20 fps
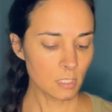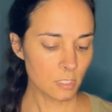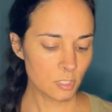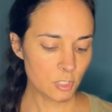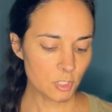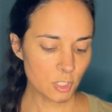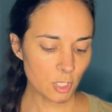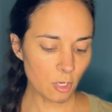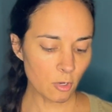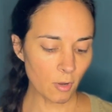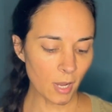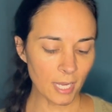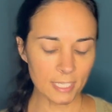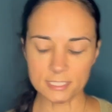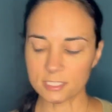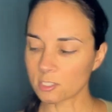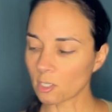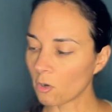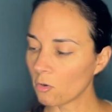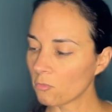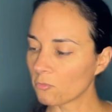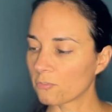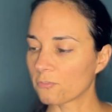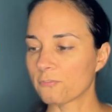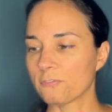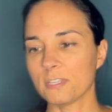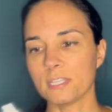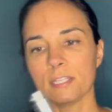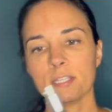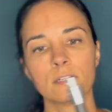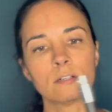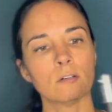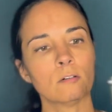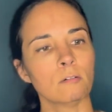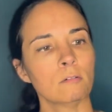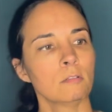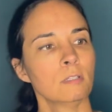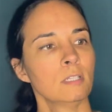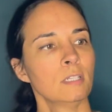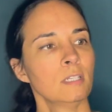So I don't
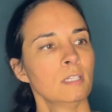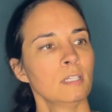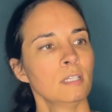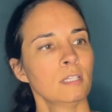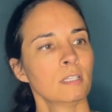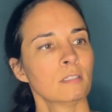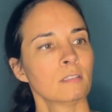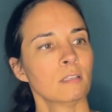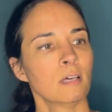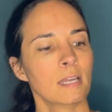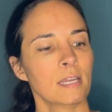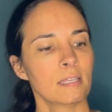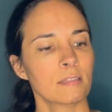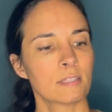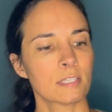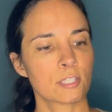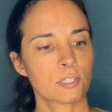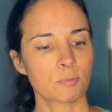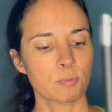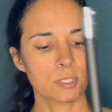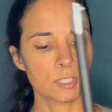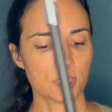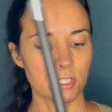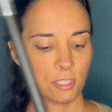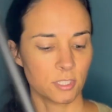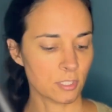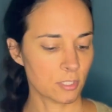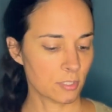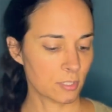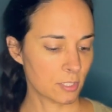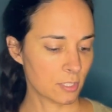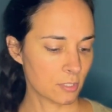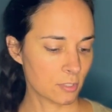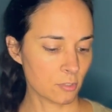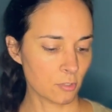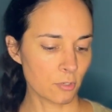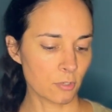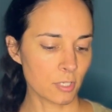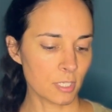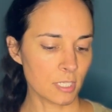feel like this was the
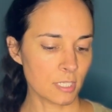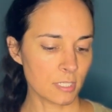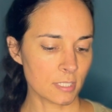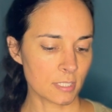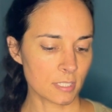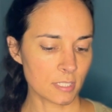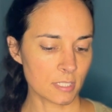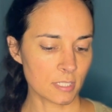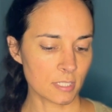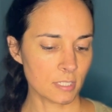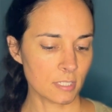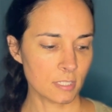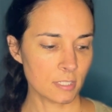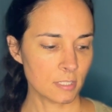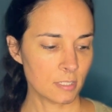sturdiest